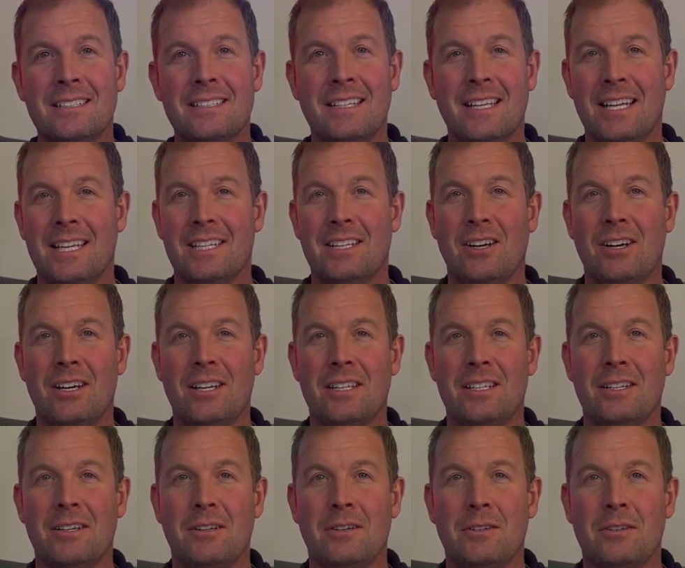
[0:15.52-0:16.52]
and
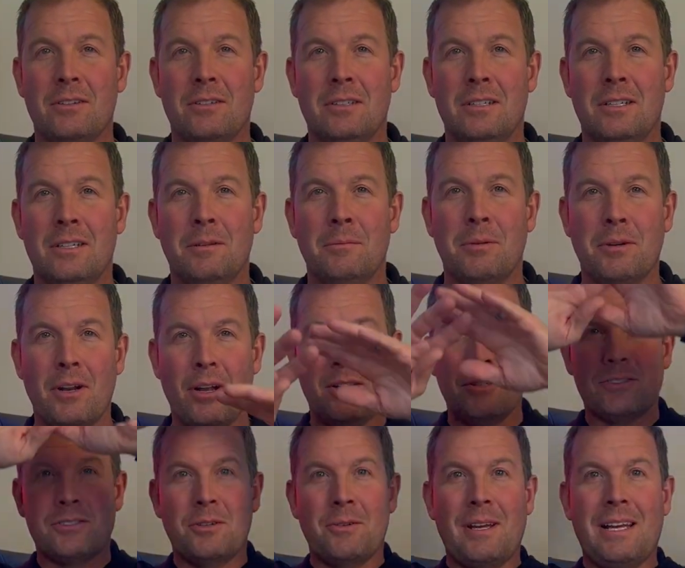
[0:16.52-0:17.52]
audio, but
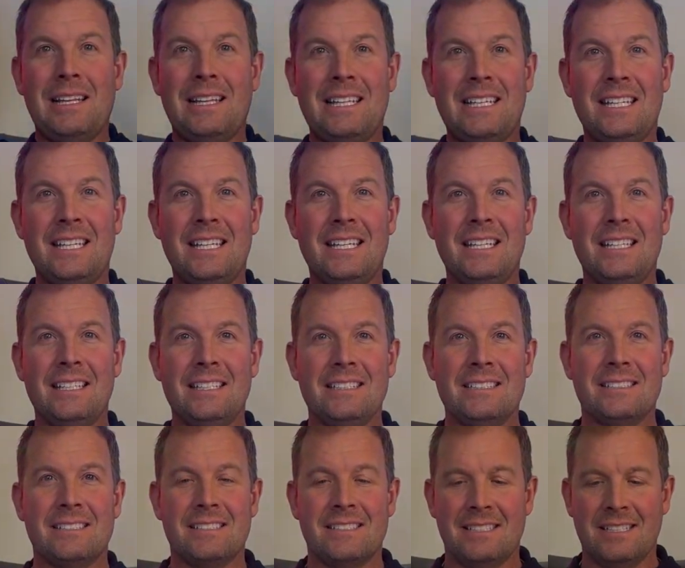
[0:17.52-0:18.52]
also
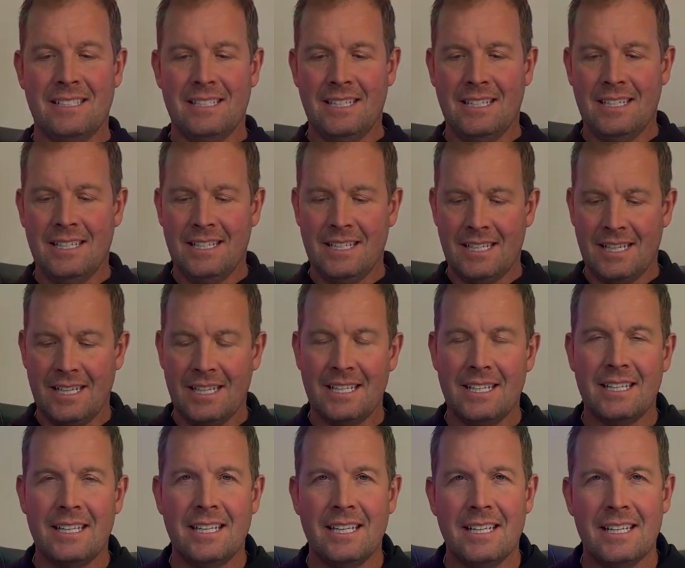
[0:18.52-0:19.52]
LEDs. And
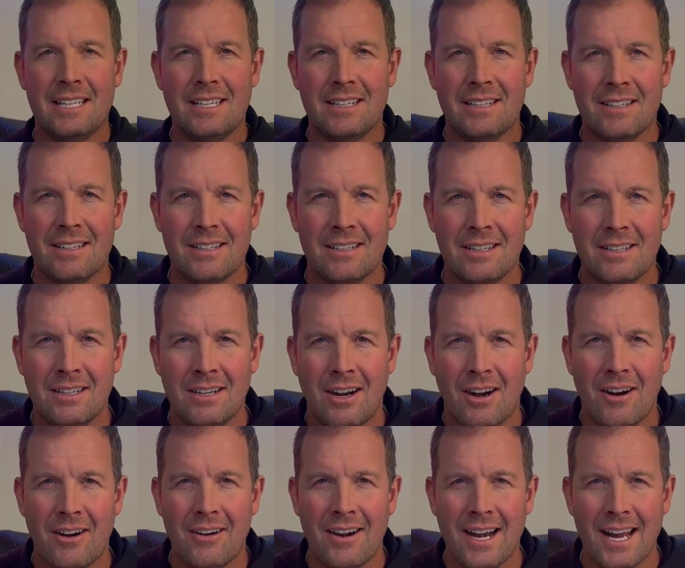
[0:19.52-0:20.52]
in here
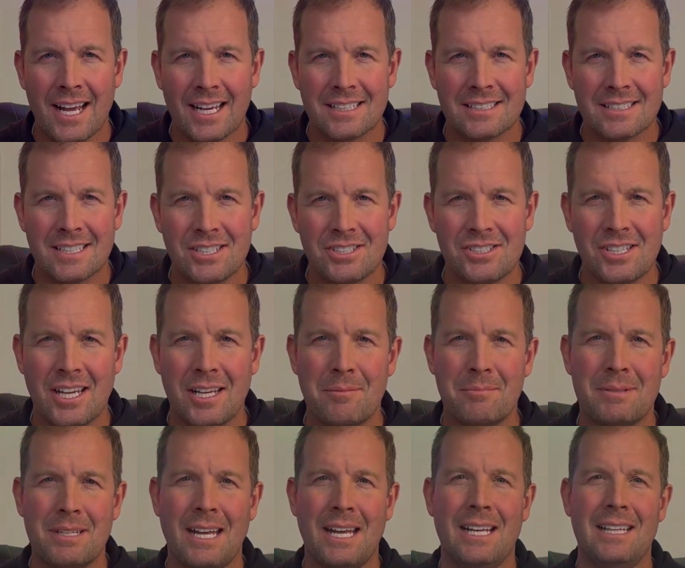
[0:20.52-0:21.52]
are
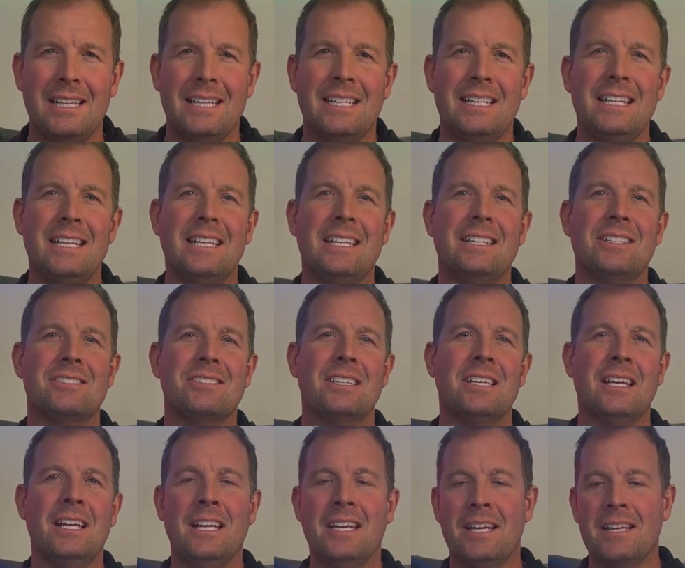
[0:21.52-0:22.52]
hex-shaped LEDs.
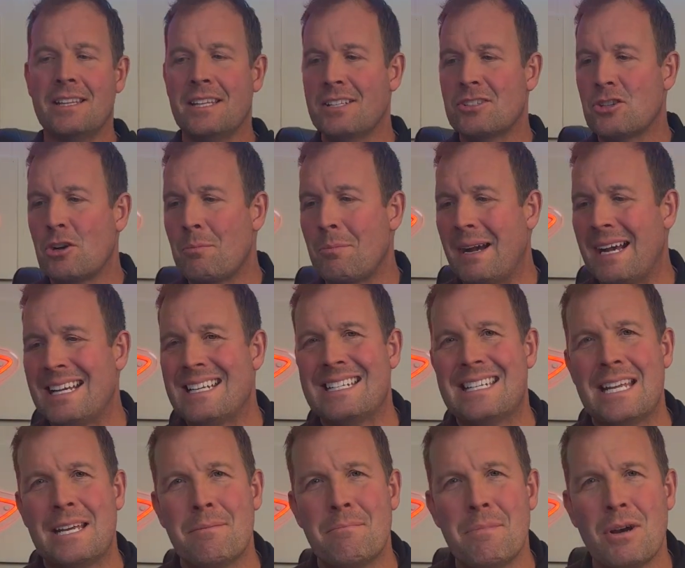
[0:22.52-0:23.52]
These are by
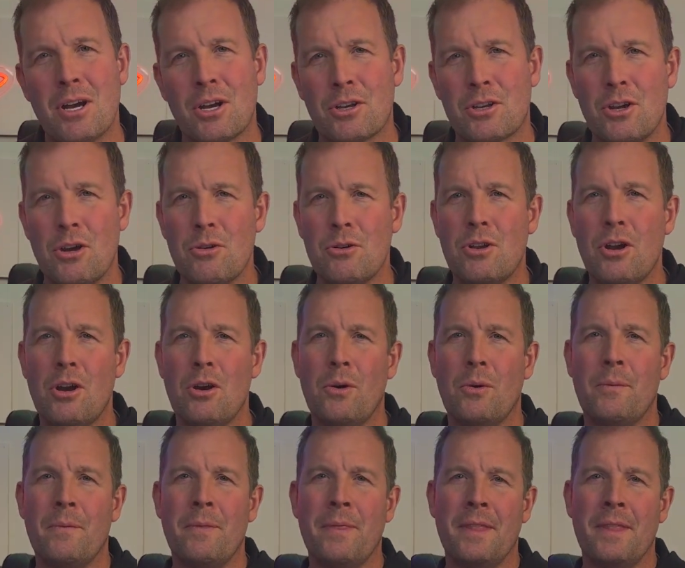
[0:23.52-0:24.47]
Dim Go-Go.